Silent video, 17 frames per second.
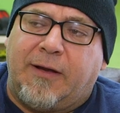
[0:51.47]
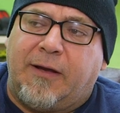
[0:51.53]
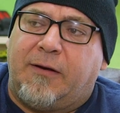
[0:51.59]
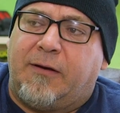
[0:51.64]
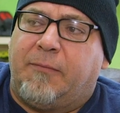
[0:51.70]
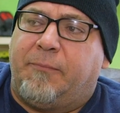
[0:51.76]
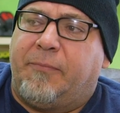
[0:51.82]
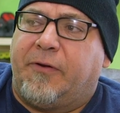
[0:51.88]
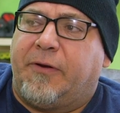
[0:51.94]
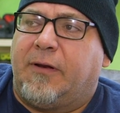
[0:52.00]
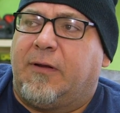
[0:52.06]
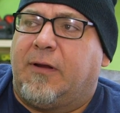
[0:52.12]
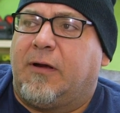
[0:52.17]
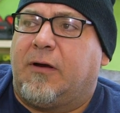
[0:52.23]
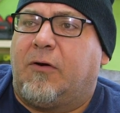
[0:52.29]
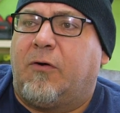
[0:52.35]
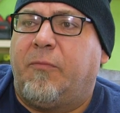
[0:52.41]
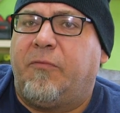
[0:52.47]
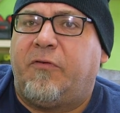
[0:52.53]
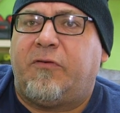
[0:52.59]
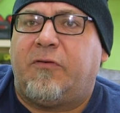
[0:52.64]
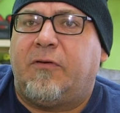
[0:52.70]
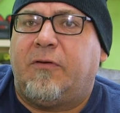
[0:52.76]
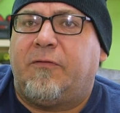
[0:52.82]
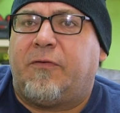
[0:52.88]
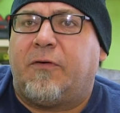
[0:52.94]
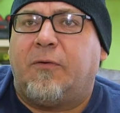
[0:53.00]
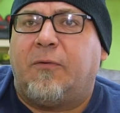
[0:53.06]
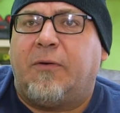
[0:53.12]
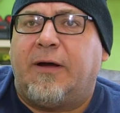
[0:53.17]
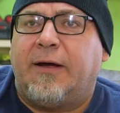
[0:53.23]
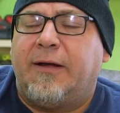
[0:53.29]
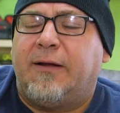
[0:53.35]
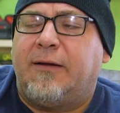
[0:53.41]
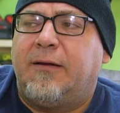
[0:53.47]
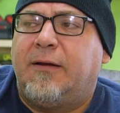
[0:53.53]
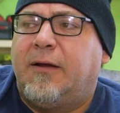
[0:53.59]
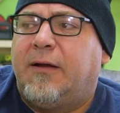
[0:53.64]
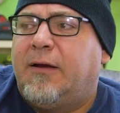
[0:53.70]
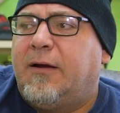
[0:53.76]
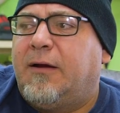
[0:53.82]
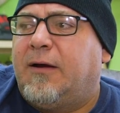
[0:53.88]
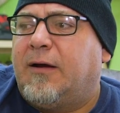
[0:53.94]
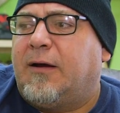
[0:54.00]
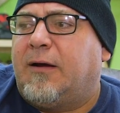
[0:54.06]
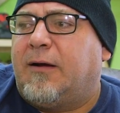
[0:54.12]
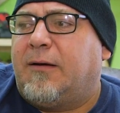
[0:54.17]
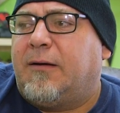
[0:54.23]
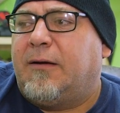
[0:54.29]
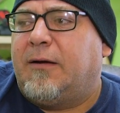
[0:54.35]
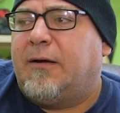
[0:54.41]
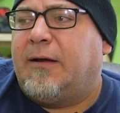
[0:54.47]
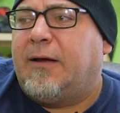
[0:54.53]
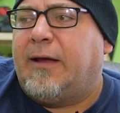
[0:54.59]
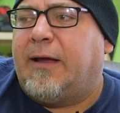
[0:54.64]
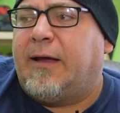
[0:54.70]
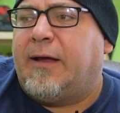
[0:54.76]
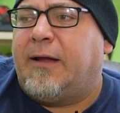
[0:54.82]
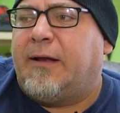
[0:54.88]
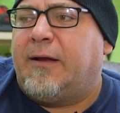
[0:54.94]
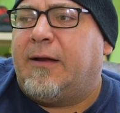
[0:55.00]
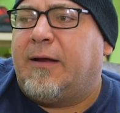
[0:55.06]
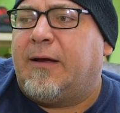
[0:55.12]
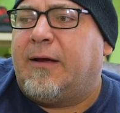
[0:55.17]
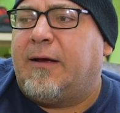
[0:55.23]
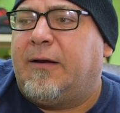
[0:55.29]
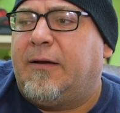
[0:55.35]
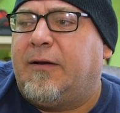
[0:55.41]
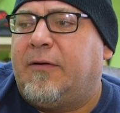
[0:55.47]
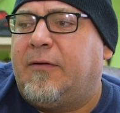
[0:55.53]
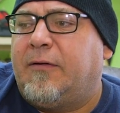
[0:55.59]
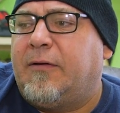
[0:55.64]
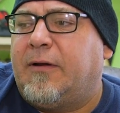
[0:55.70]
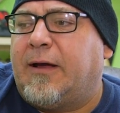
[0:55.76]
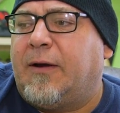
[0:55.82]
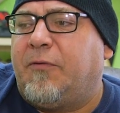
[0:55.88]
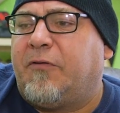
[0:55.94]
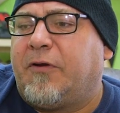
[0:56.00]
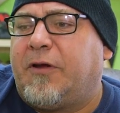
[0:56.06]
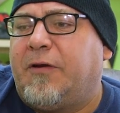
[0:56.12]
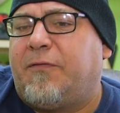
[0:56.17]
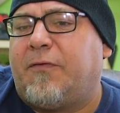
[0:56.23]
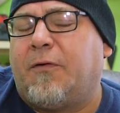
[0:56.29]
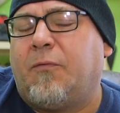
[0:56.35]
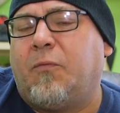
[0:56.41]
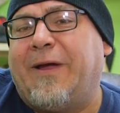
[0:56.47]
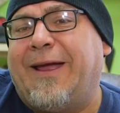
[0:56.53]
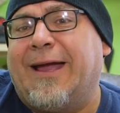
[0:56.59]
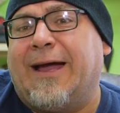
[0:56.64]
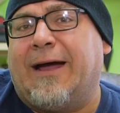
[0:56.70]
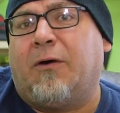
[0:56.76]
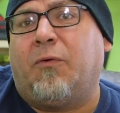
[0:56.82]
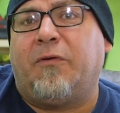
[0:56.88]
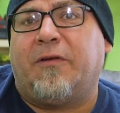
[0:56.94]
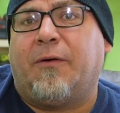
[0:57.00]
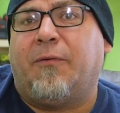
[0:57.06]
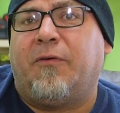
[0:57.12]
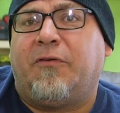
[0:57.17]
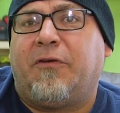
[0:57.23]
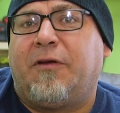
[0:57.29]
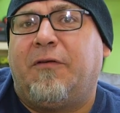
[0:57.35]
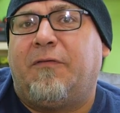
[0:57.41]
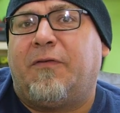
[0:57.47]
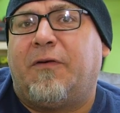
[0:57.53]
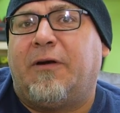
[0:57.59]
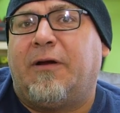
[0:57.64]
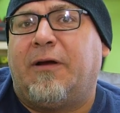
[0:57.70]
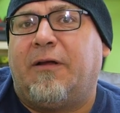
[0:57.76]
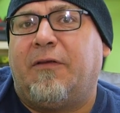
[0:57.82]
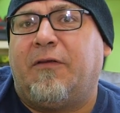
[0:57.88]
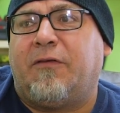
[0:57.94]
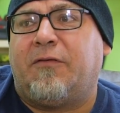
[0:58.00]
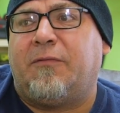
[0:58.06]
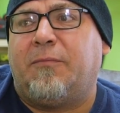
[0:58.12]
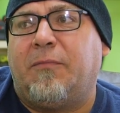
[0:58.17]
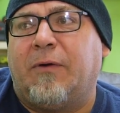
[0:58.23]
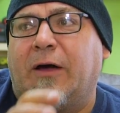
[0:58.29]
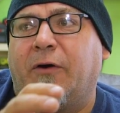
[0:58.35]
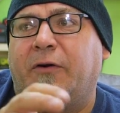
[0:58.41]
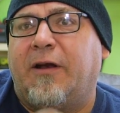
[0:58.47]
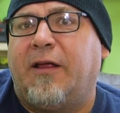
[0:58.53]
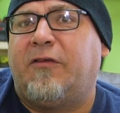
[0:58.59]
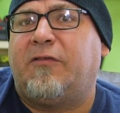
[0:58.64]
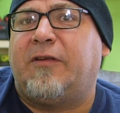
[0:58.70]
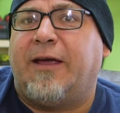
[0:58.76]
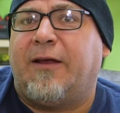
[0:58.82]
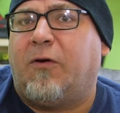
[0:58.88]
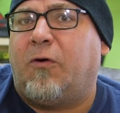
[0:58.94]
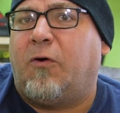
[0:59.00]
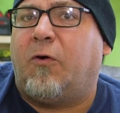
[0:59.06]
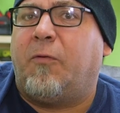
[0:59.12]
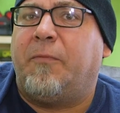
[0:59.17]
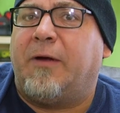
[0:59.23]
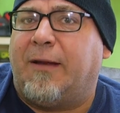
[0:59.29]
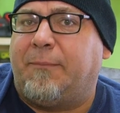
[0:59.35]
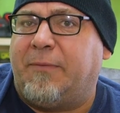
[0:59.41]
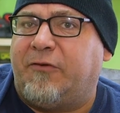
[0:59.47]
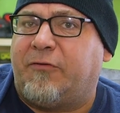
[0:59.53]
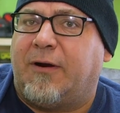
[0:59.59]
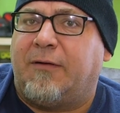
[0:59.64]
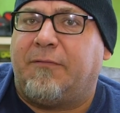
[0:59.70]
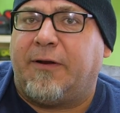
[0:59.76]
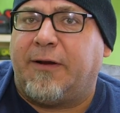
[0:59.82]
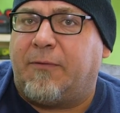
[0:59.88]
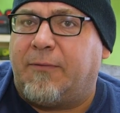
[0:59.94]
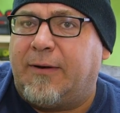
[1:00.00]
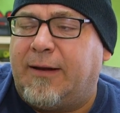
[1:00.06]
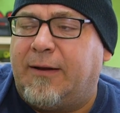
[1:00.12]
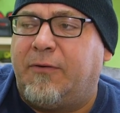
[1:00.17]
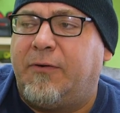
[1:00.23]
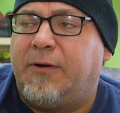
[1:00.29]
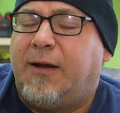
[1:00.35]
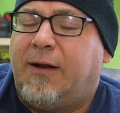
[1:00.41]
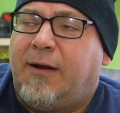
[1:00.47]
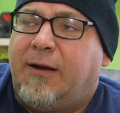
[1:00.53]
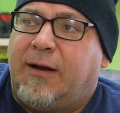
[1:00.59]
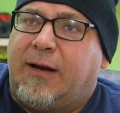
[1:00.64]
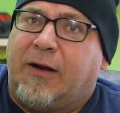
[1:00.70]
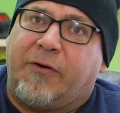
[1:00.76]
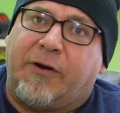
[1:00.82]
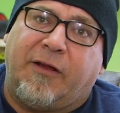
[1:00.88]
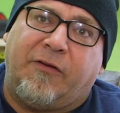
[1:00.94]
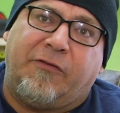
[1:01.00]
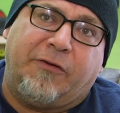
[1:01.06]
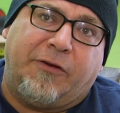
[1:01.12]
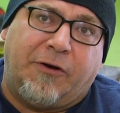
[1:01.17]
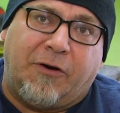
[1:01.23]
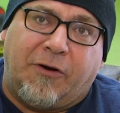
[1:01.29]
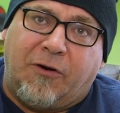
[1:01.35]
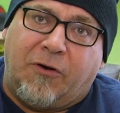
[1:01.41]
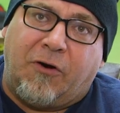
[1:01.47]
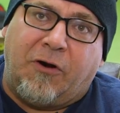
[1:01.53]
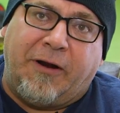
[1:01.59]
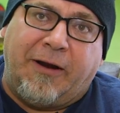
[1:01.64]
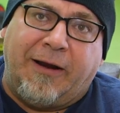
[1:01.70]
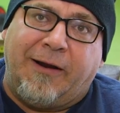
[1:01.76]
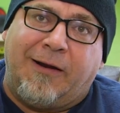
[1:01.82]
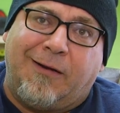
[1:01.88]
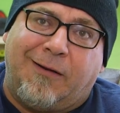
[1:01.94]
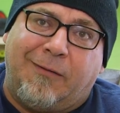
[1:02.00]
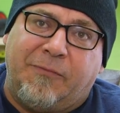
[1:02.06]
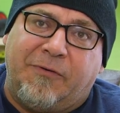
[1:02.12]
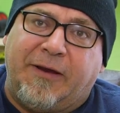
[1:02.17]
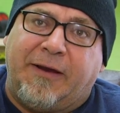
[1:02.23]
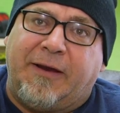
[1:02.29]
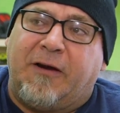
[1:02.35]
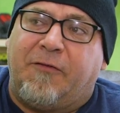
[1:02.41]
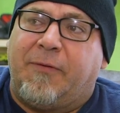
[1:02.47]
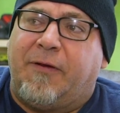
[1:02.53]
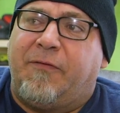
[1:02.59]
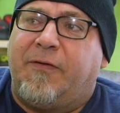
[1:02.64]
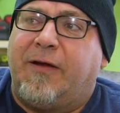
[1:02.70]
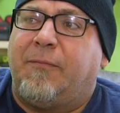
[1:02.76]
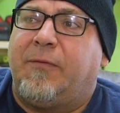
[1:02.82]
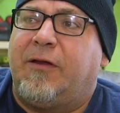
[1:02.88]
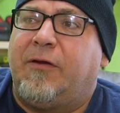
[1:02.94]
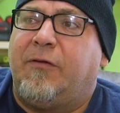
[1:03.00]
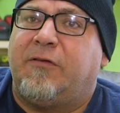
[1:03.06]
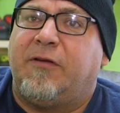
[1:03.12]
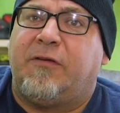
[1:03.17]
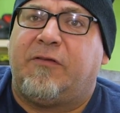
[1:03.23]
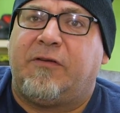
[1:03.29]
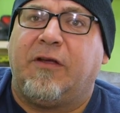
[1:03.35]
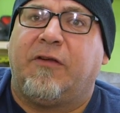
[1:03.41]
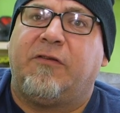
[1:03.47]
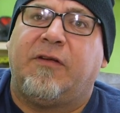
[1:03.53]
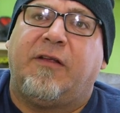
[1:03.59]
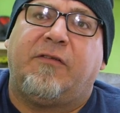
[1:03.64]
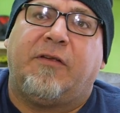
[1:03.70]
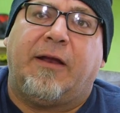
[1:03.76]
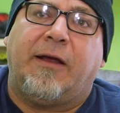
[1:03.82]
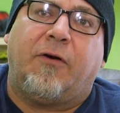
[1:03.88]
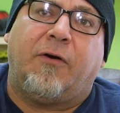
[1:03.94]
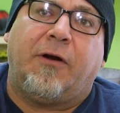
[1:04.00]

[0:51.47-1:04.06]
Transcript: I ended up building log homes for a while. Uh, and I was looking for a way out. I was looking for uh, this, how can I stay at home, not be traveling around? How can I still enter, earn an income and take care of my family using skill sets that I